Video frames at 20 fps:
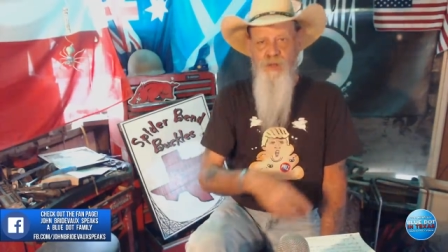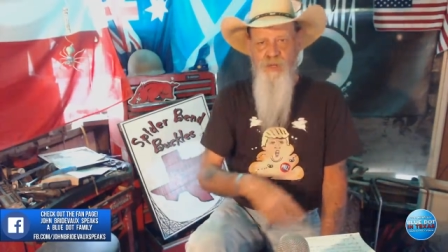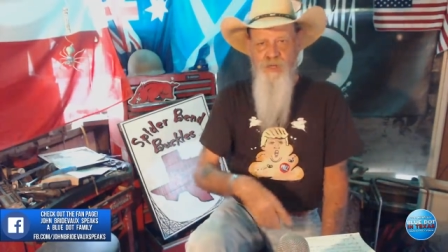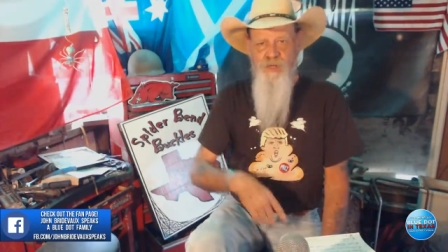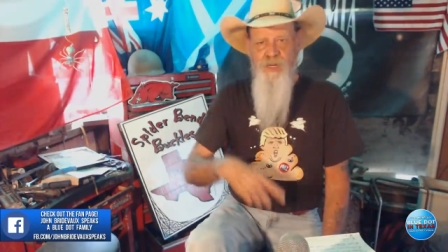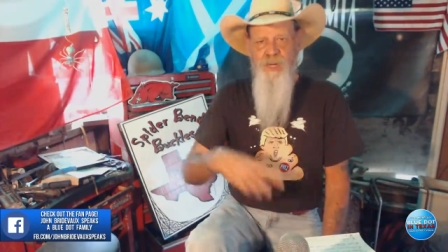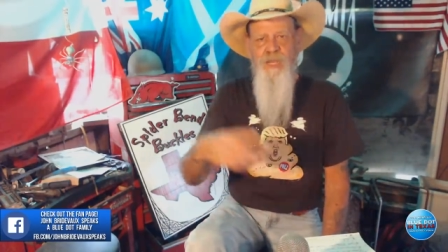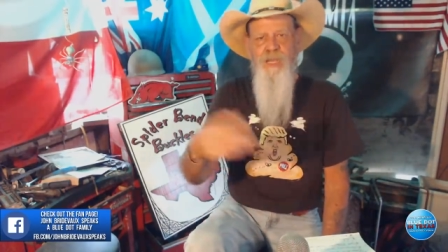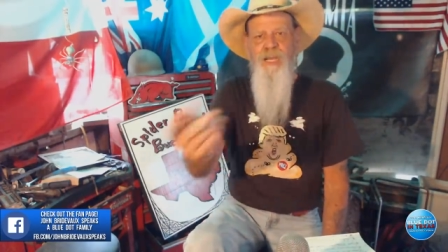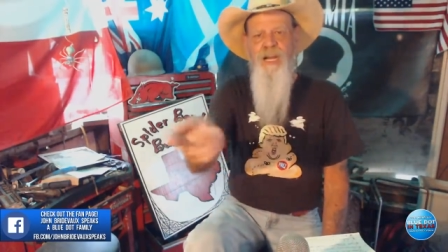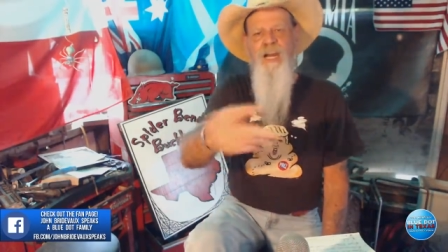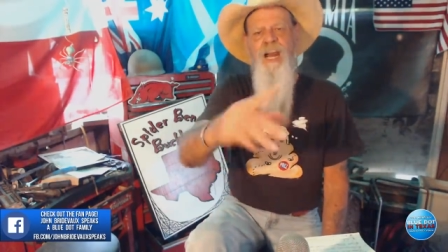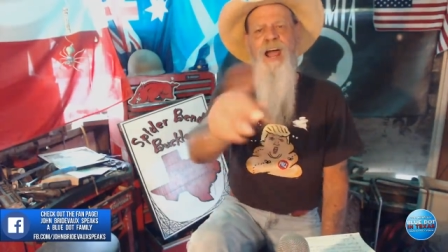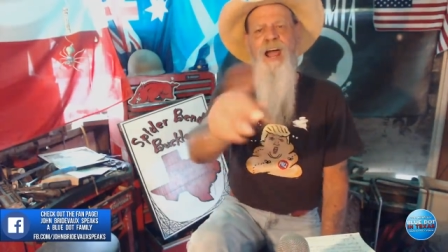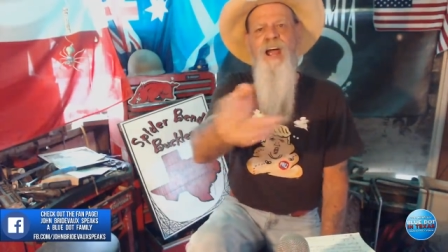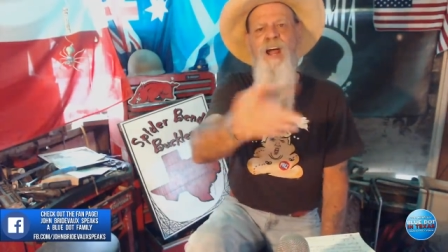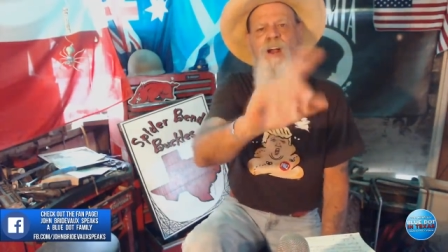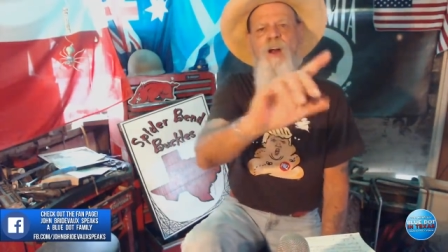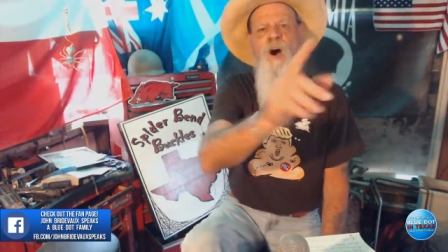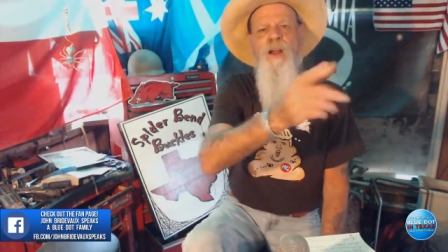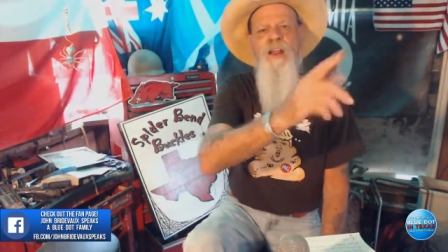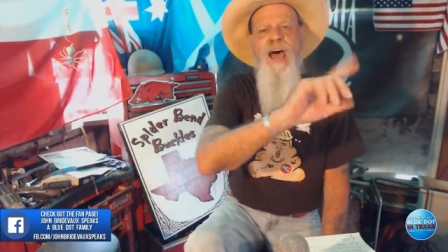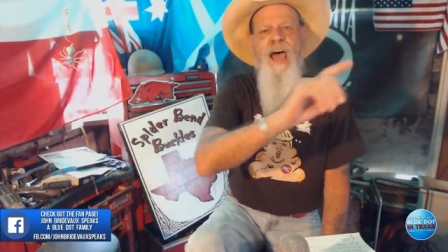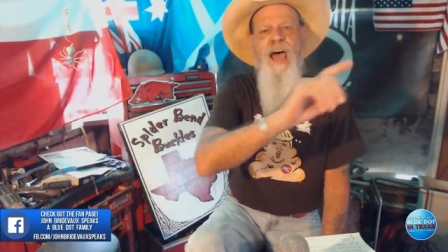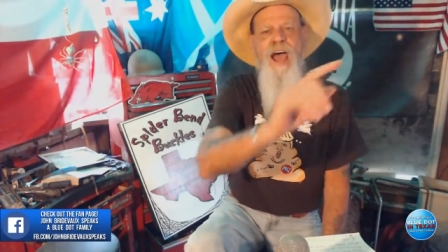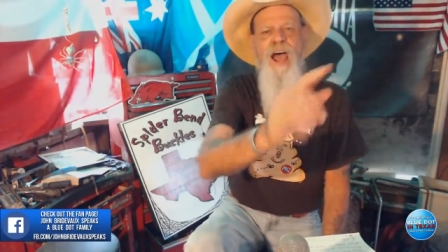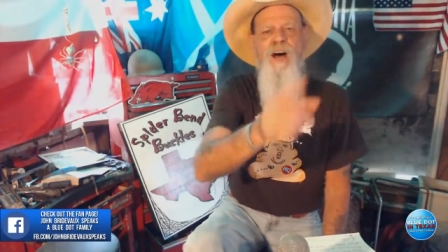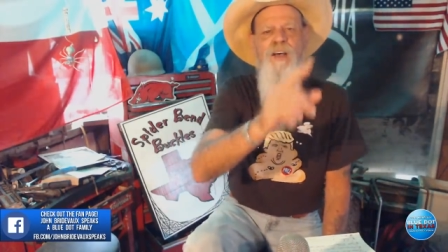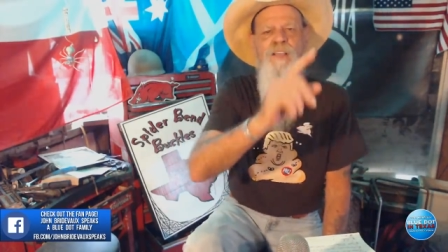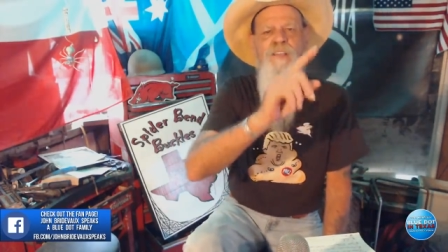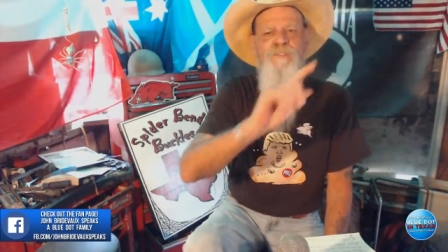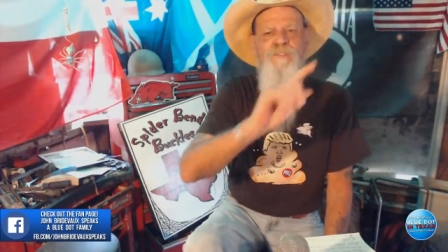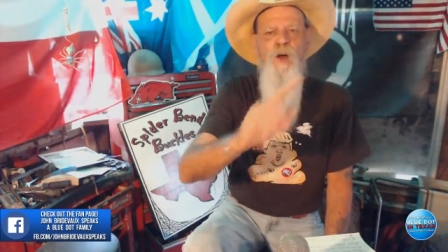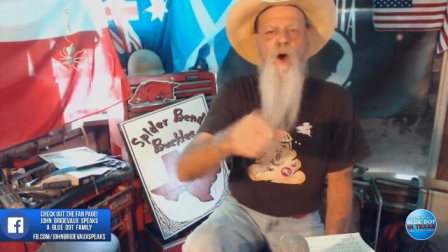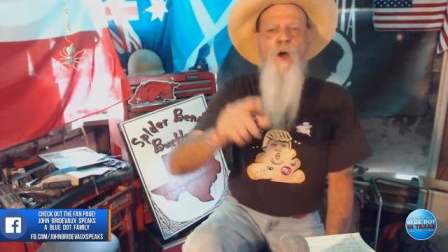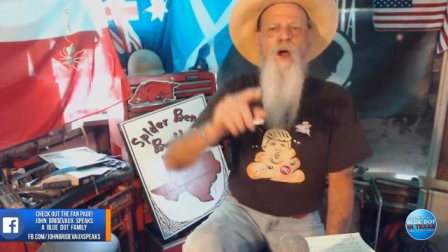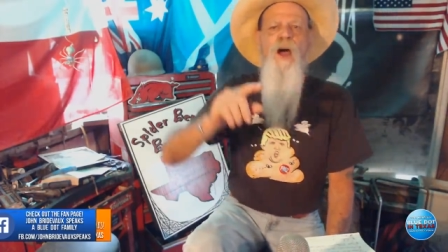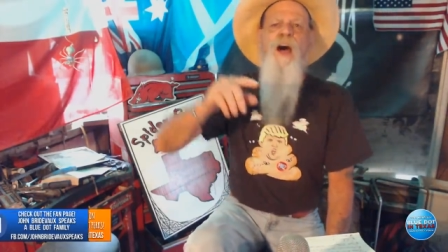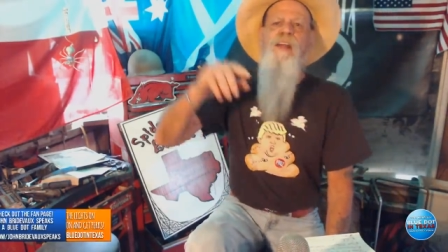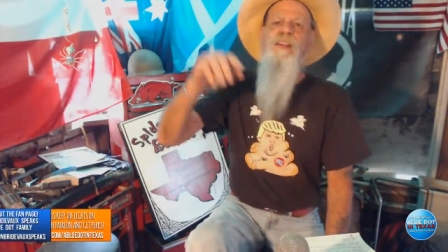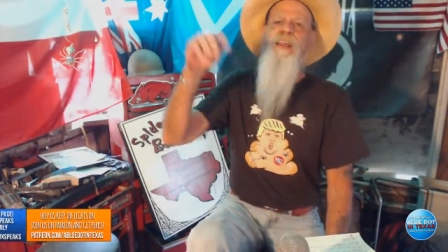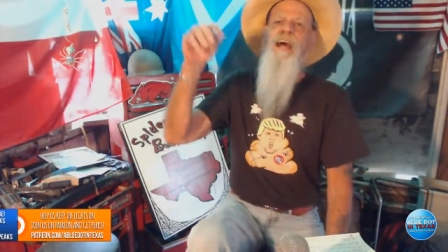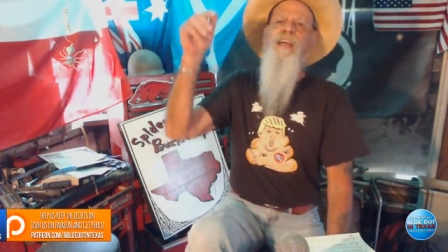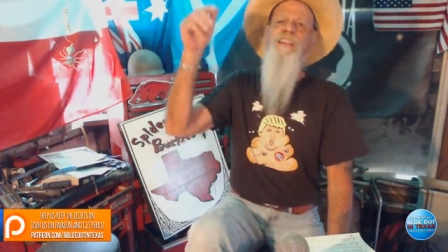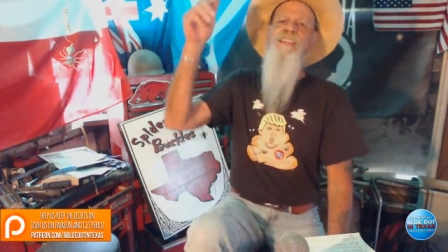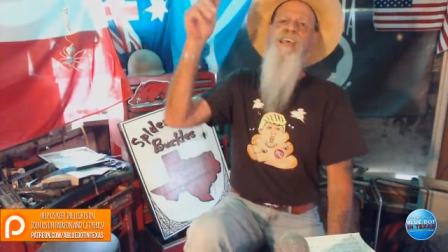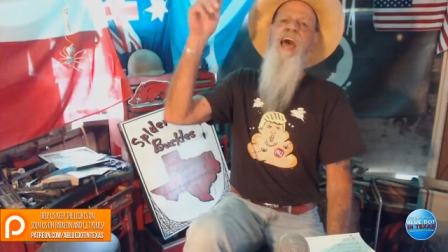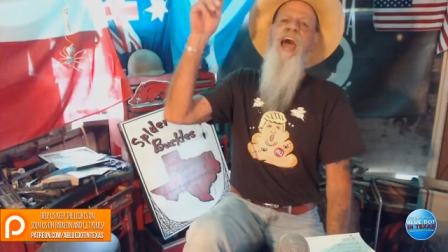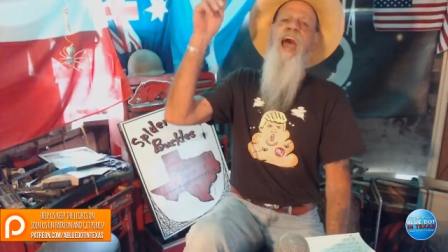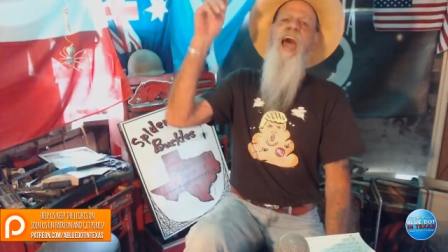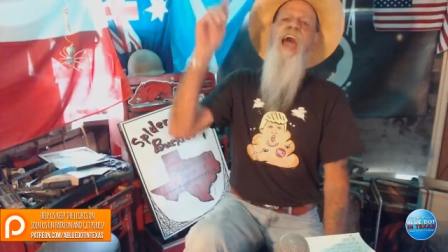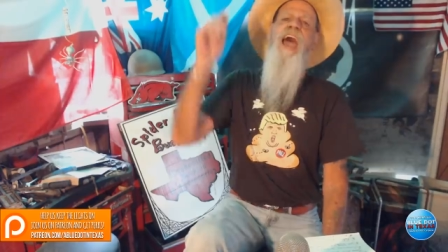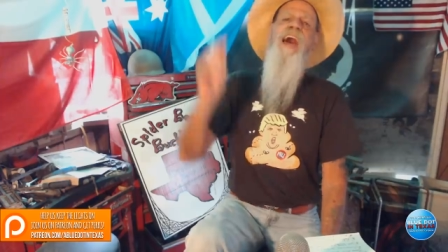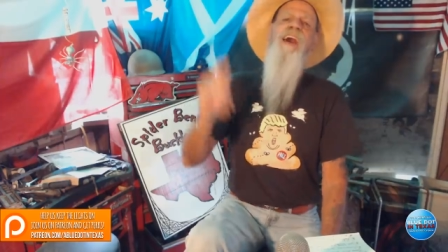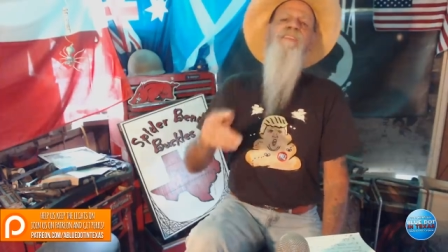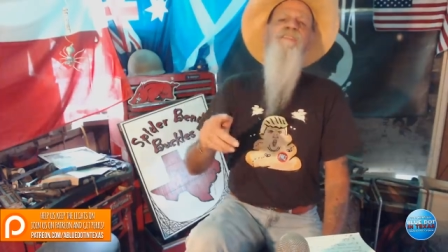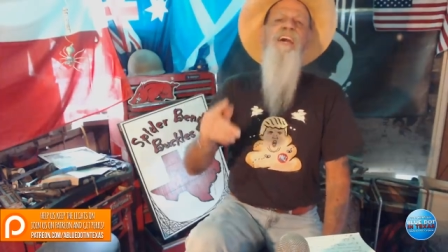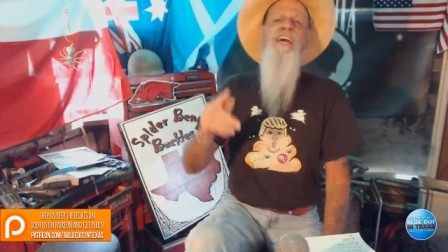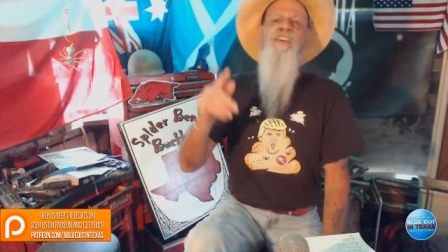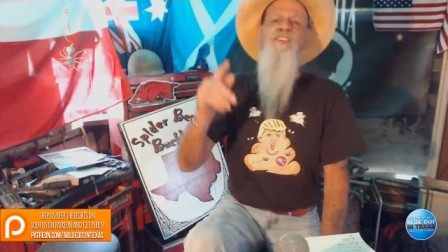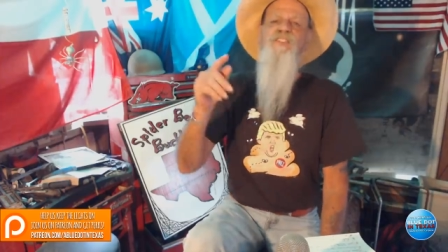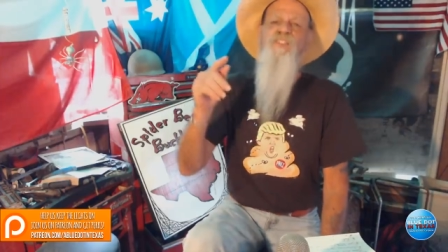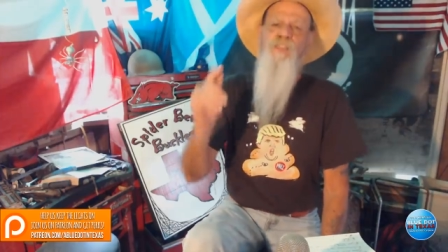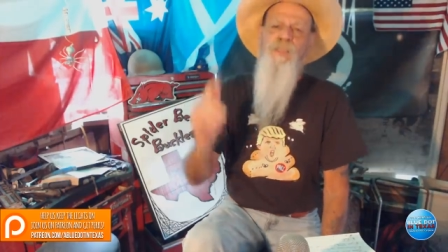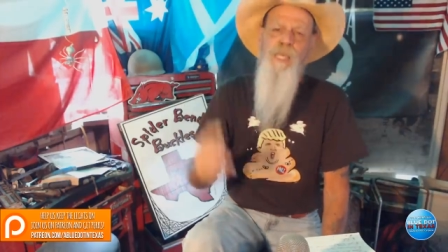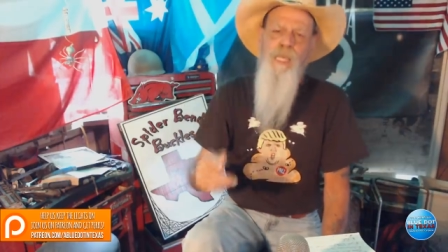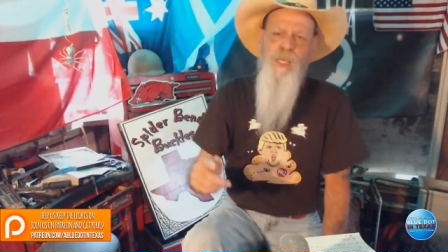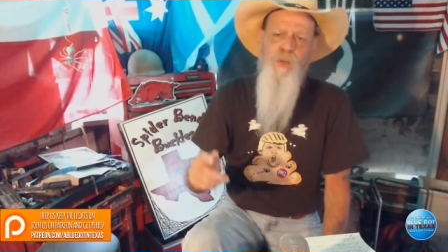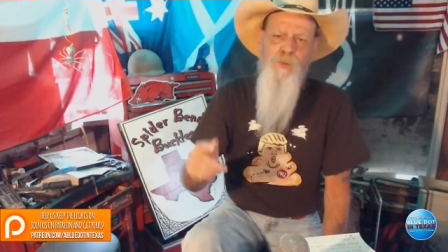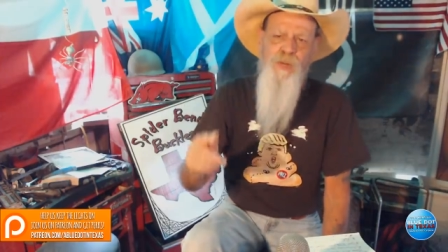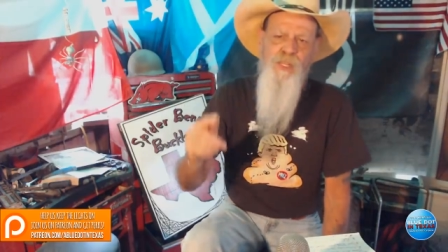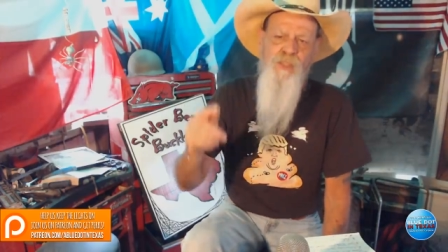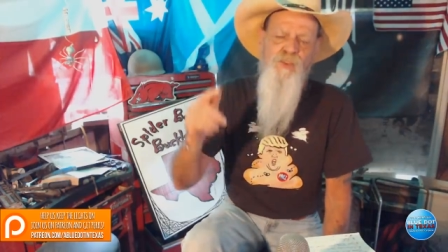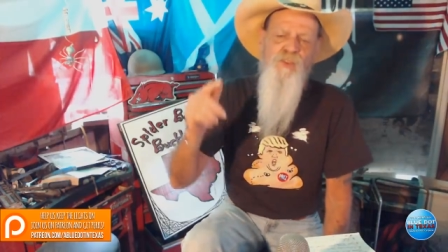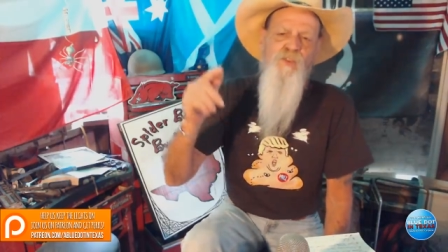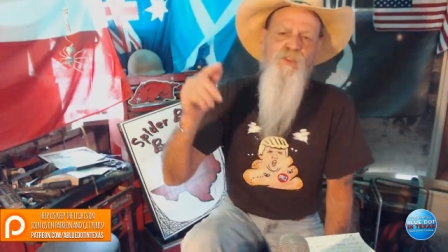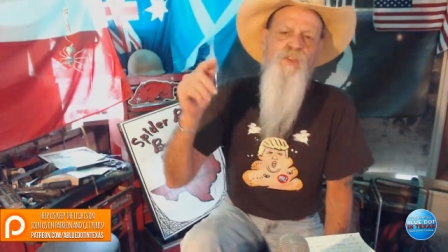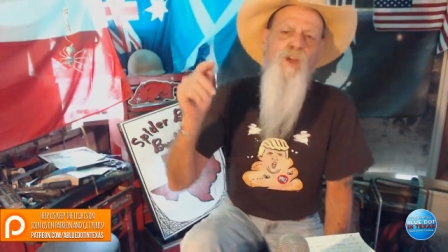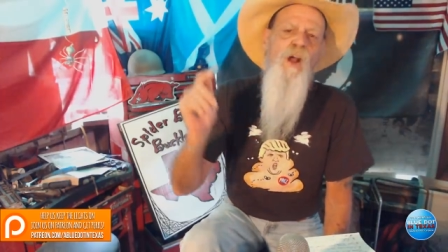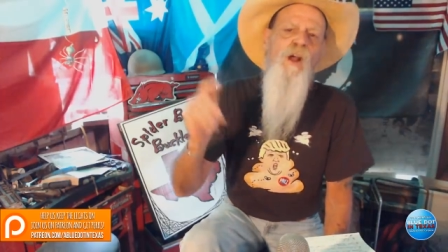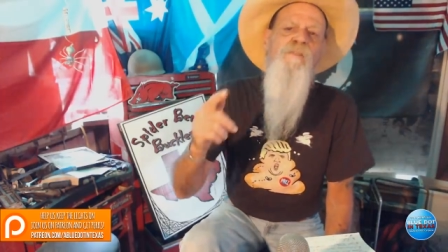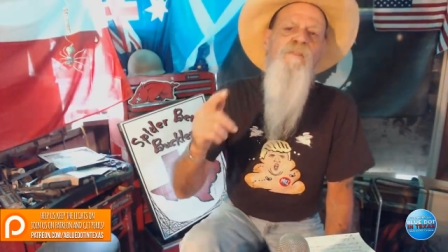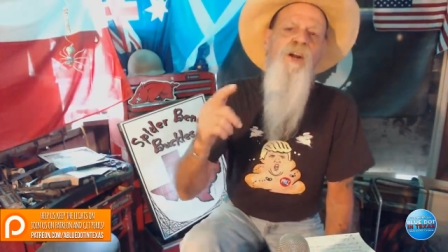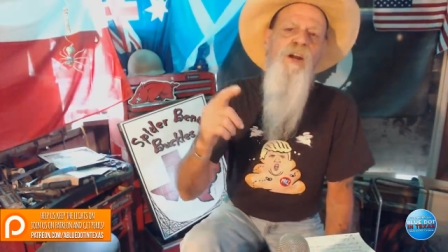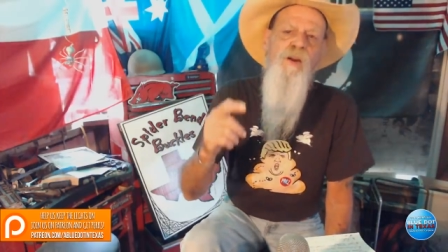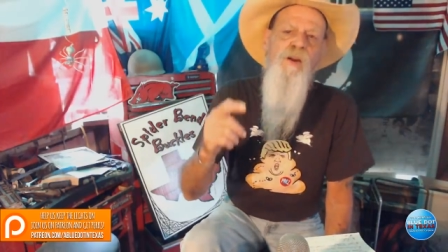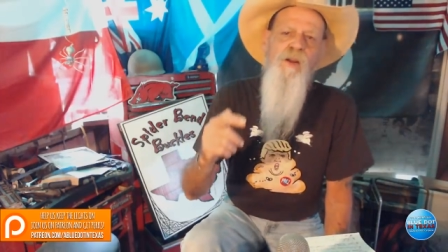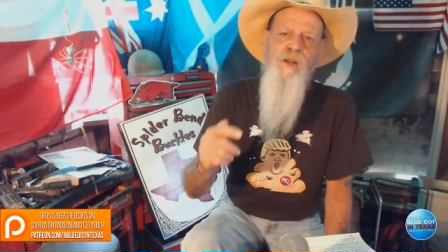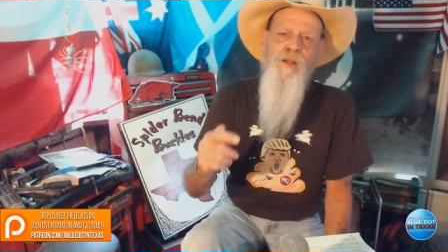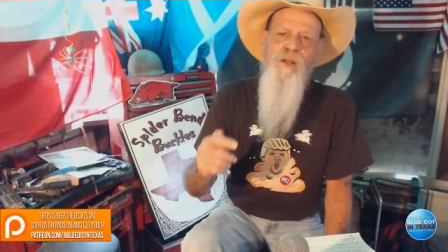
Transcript: on the House floor that to have a secret server